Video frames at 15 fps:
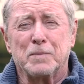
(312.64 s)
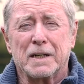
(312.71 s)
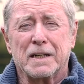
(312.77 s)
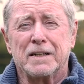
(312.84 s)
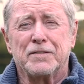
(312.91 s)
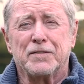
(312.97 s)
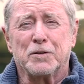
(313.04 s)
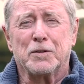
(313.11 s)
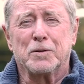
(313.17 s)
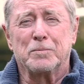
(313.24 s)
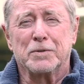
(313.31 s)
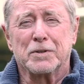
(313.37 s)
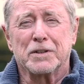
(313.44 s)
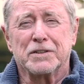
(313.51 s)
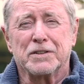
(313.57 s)
money for
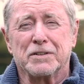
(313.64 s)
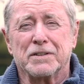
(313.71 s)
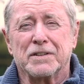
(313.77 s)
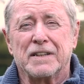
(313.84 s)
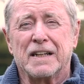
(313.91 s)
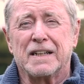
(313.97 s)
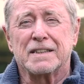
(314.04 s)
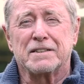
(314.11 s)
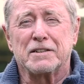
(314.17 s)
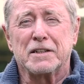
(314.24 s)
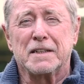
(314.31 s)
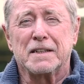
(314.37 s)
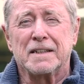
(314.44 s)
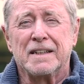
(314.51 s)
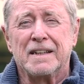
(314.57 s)
Brooke during last
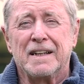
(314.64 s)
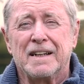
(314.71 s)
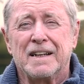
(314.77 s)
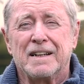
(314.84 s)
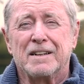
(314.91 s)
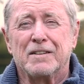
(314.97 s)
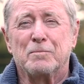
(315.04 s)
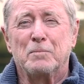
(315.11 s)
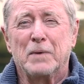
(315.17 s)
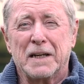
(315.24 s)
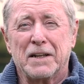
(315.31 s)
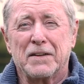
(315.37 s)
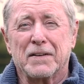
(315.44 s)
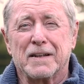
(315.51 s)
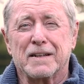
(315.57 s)
year,
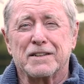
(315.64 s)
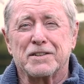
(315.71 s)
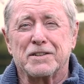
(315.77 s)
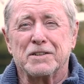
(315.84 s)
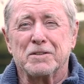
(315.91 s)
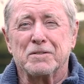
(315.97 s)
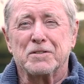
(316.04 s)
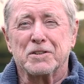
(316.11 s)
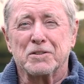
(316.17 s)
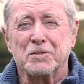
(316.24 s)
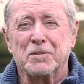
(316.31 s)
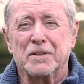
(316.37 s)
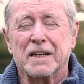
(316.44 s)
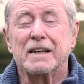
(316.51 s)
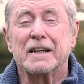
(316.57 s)
many thanks to you
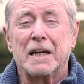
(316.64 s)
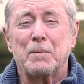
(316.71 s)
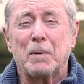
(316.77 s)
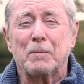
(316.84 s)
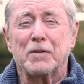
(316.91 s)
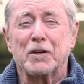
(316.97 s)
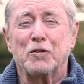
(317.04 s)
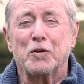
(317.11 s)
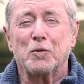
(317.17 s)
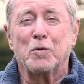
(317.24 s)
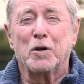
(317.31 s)
too. Keep up the good